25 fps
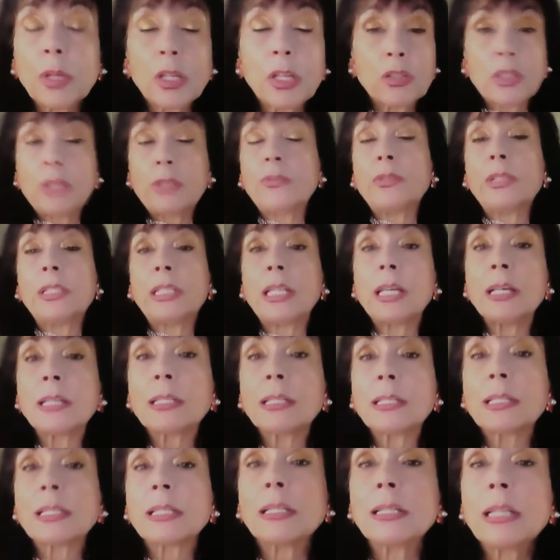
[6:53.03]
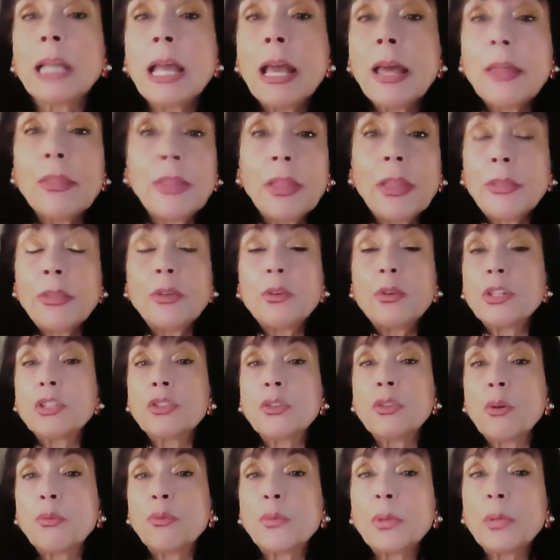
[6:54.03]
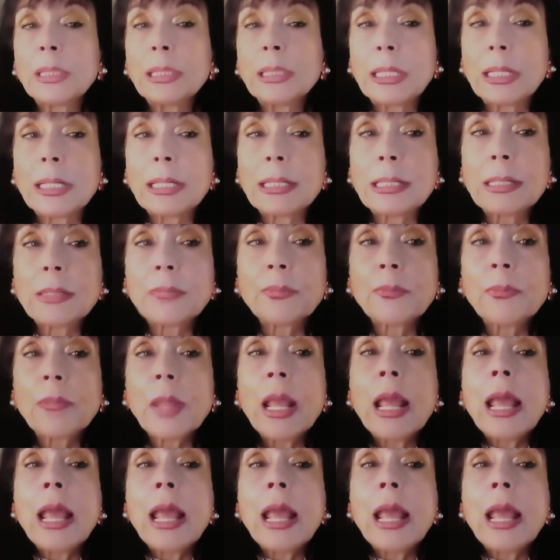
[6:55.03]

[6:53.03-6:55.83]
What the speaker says: because if it doesn't, then there is no fitness.